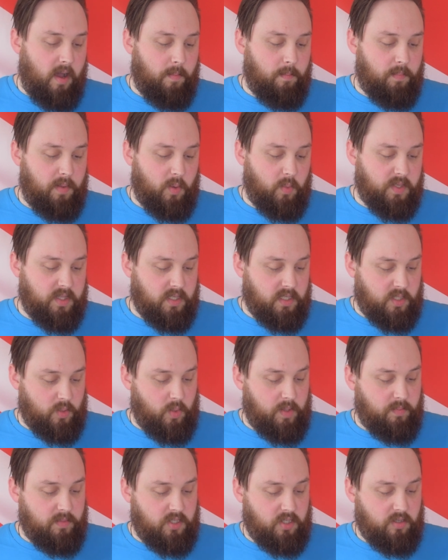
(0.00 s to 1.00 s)
but with the
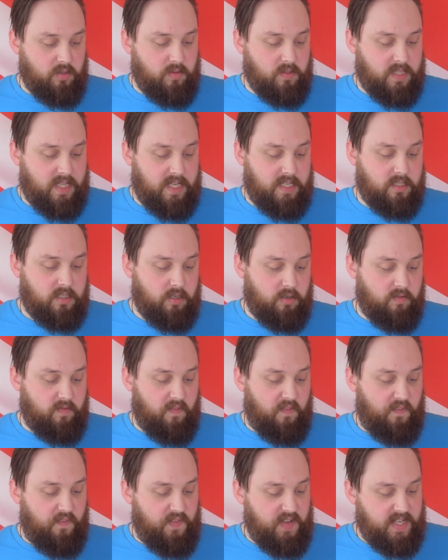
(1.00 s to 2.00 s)
swim shoes they don't
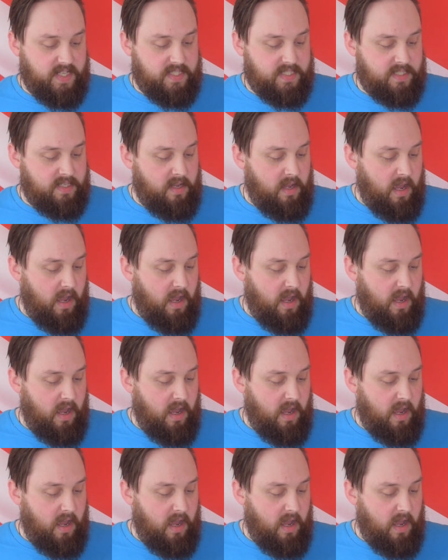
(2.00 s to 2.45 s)
fit?